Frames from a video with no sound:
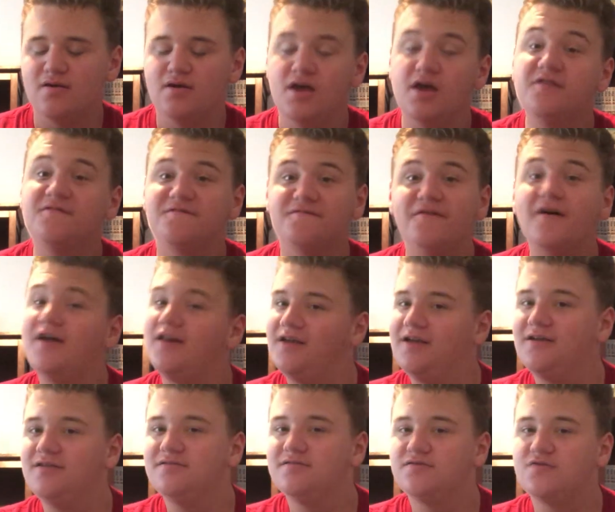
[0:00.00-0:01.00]
It's
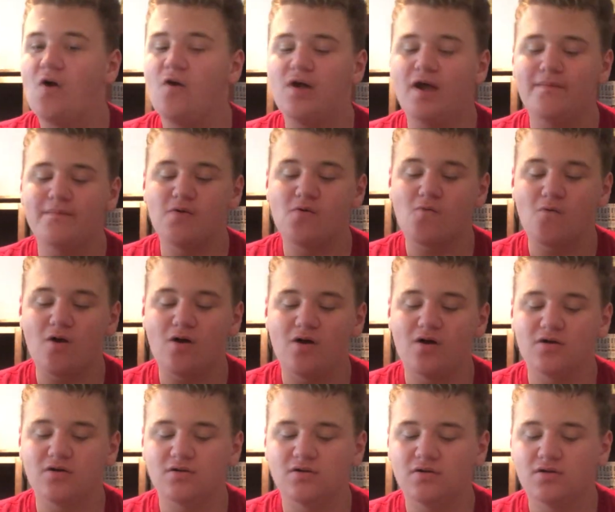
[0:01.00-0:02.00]
funny, don't get me
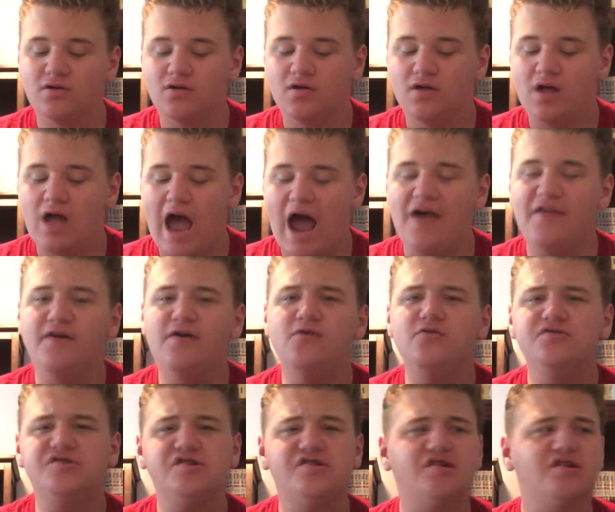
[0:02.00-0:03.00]
wrong. I think it
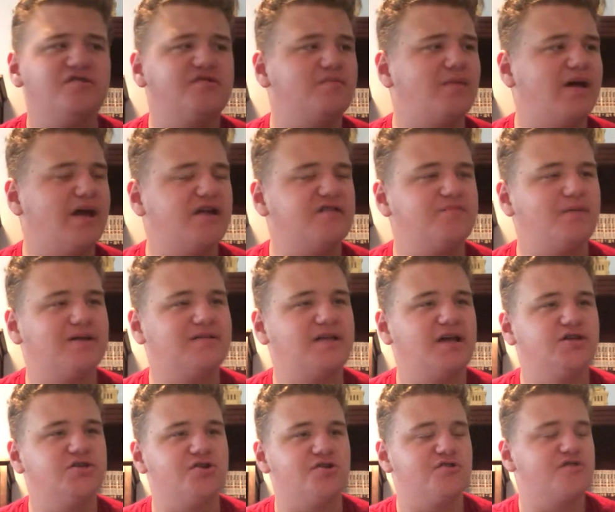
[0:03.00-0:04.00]
was just because of my
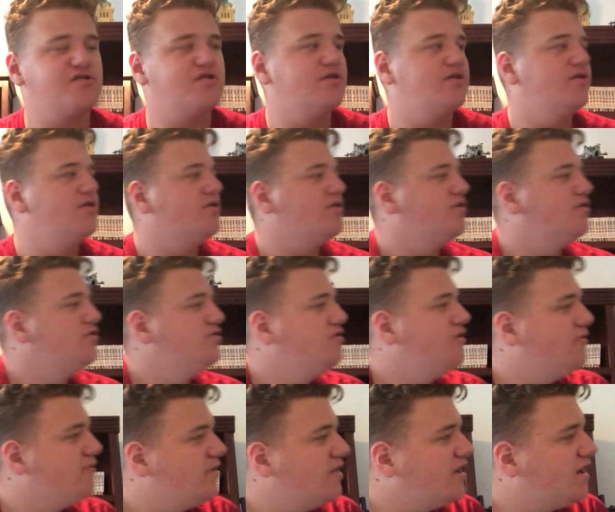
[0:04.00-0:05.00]
expectations.
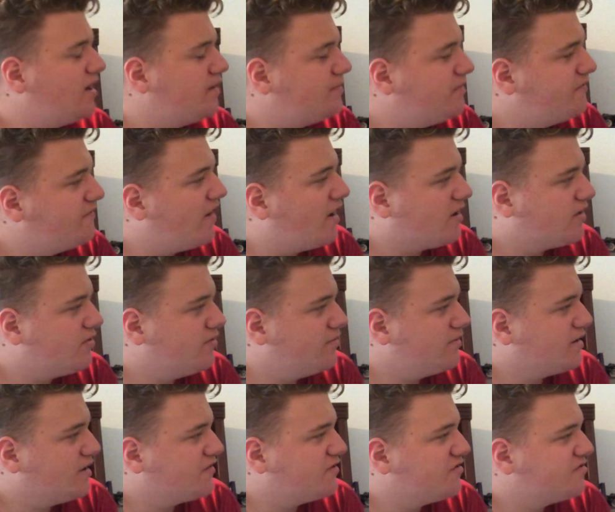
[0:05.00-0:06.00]
You really gotta be
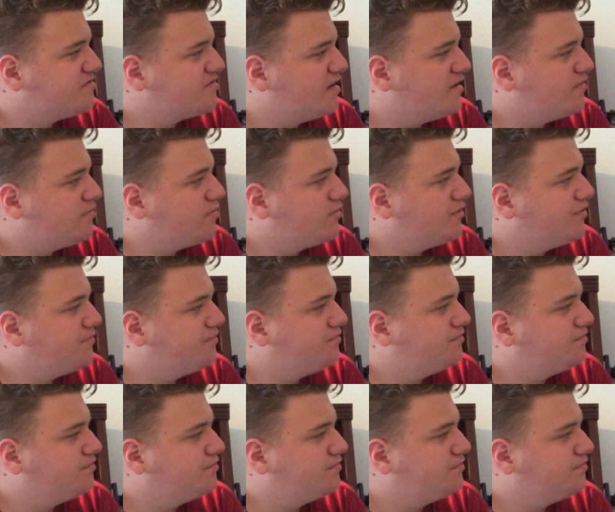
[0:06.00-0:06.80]
vacuuming at this time point.